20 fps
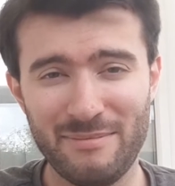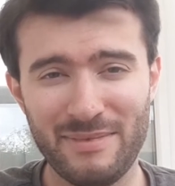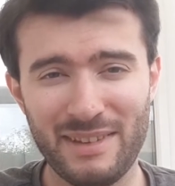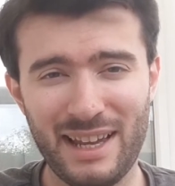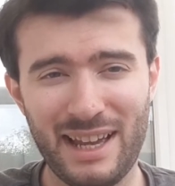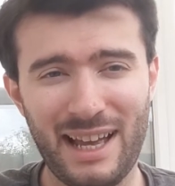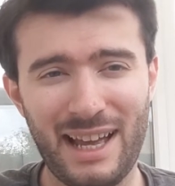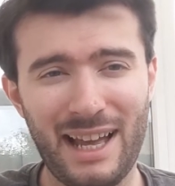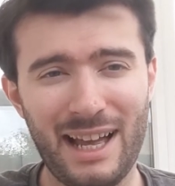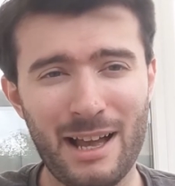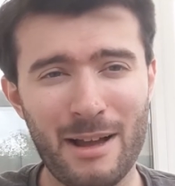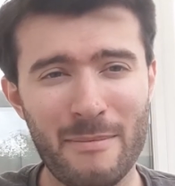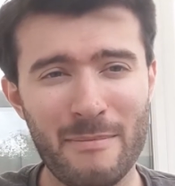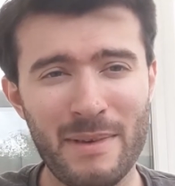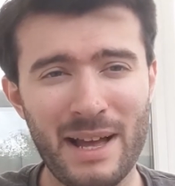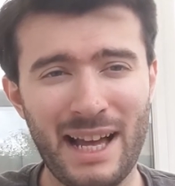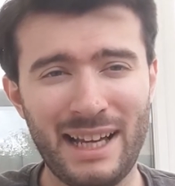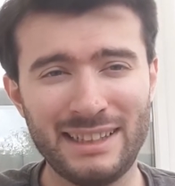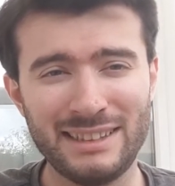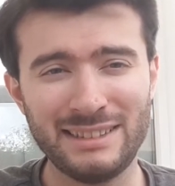
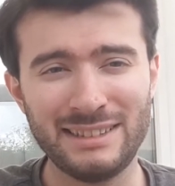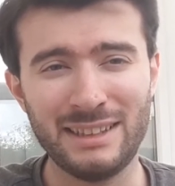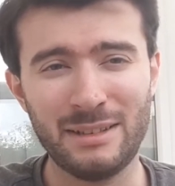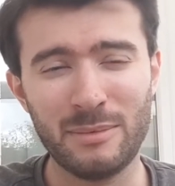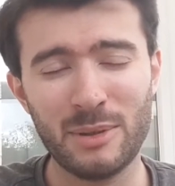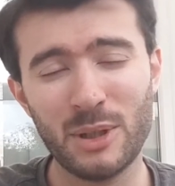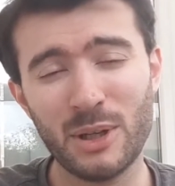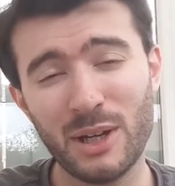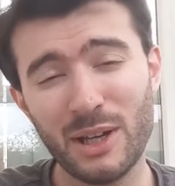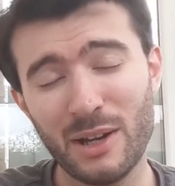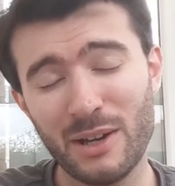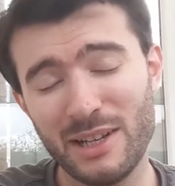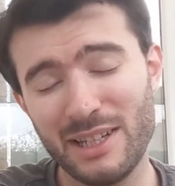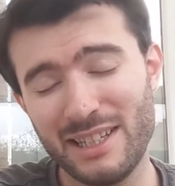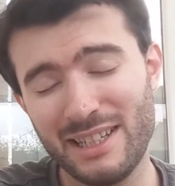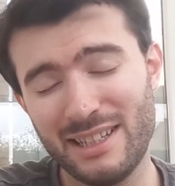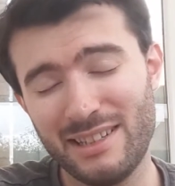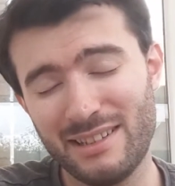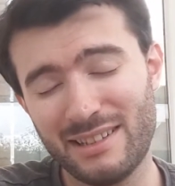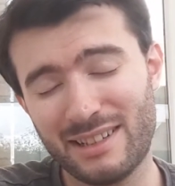And I'm not going to go
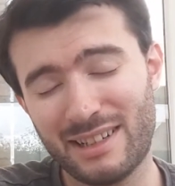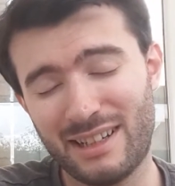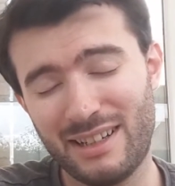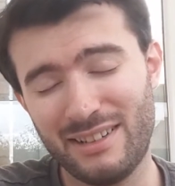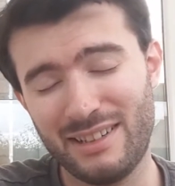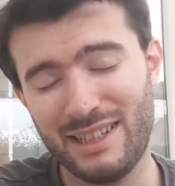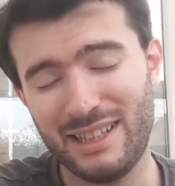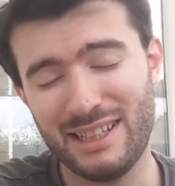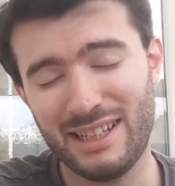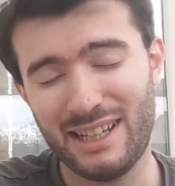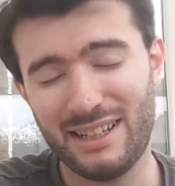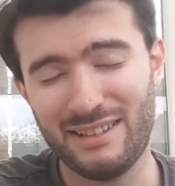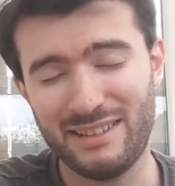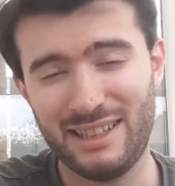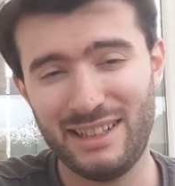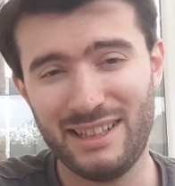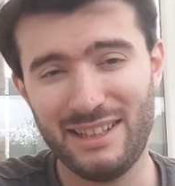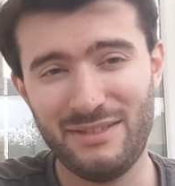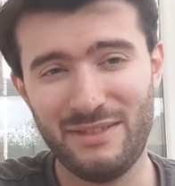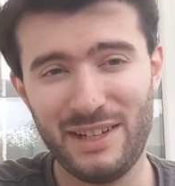into kind of
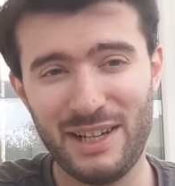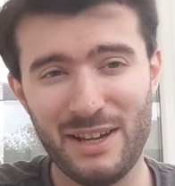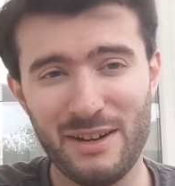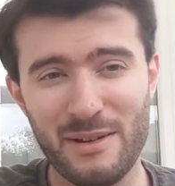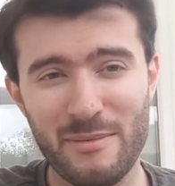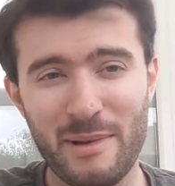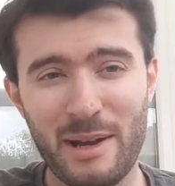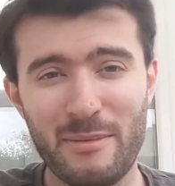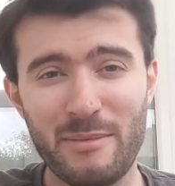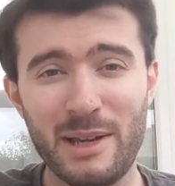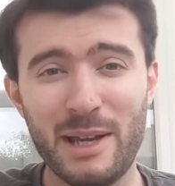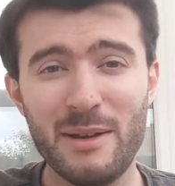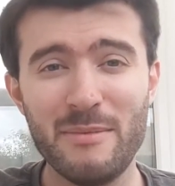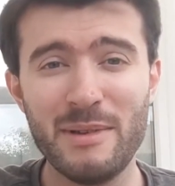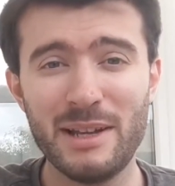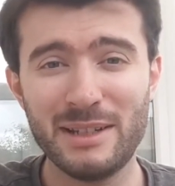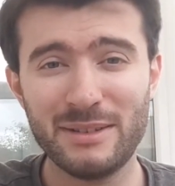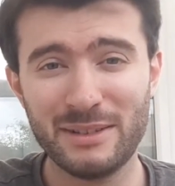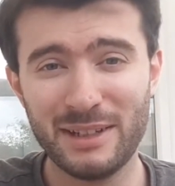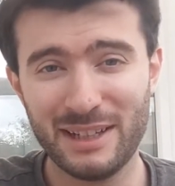details in this video about my own
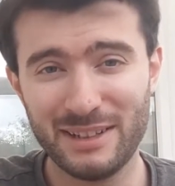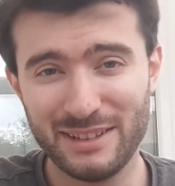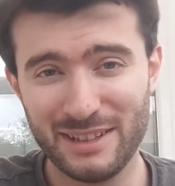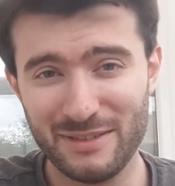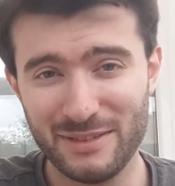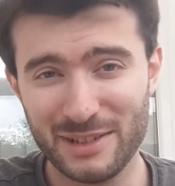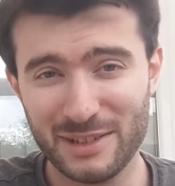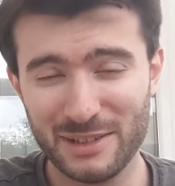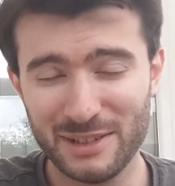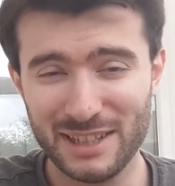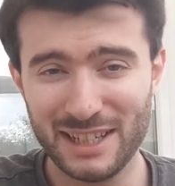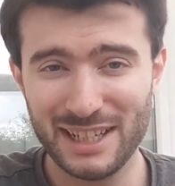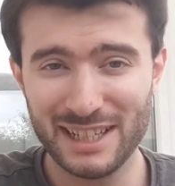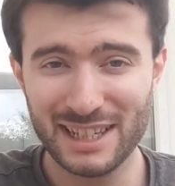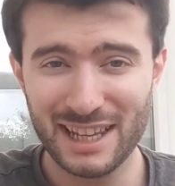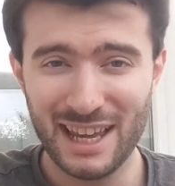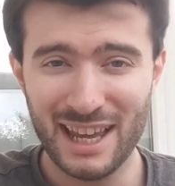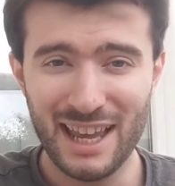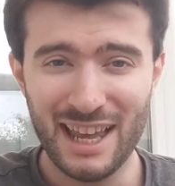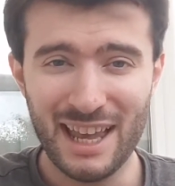mental health difficulties,